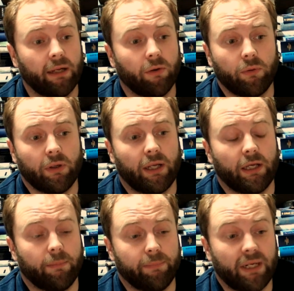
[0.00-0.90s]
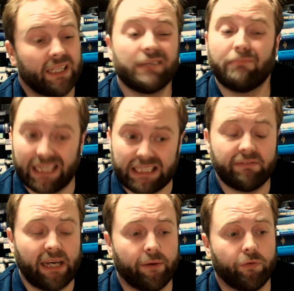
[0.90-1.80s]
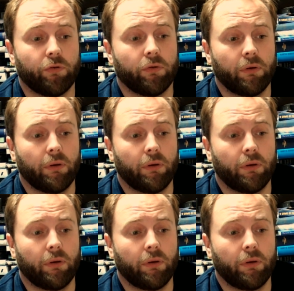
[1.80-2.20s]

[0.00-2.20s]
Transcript: all you like, but it's a massive house,